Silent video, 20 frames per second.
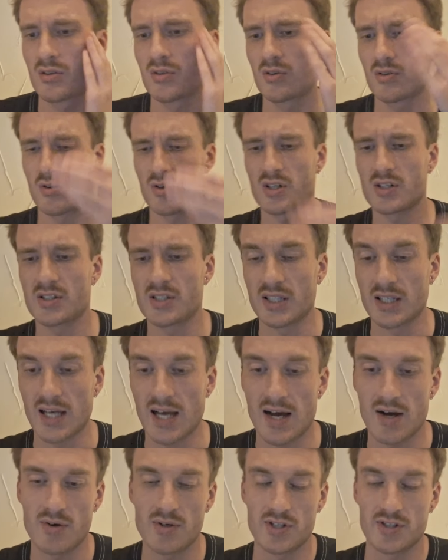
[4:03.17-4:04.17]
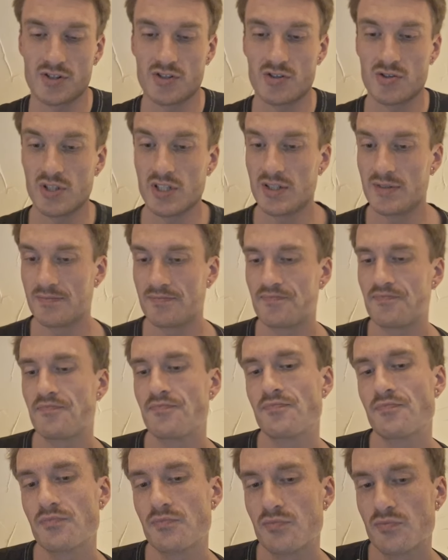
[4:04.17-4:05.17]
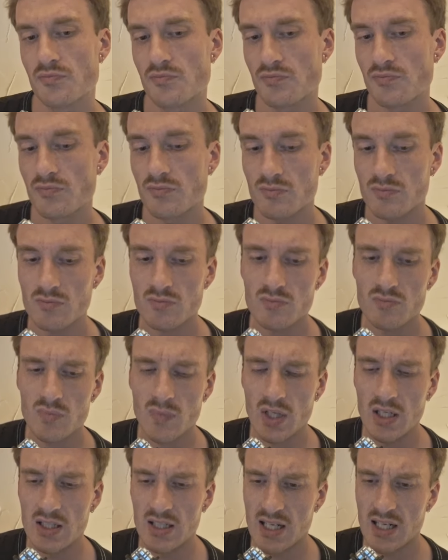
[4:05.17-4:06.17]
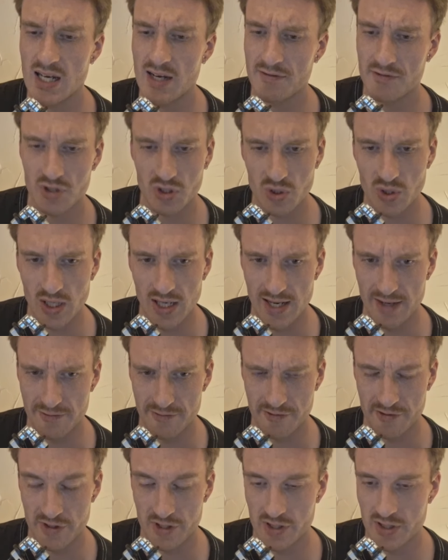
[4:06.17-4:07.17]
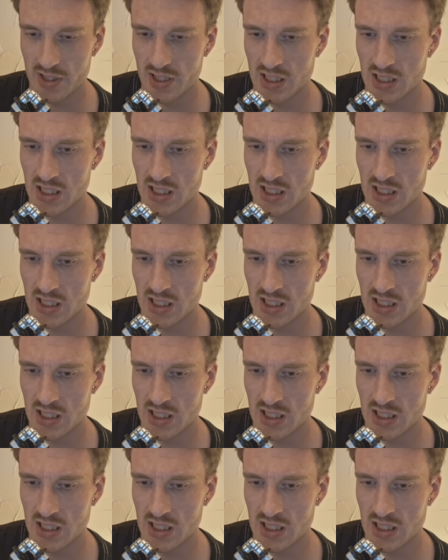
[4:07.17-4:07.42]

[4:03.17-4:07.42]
crossing our street, and then I have to go left.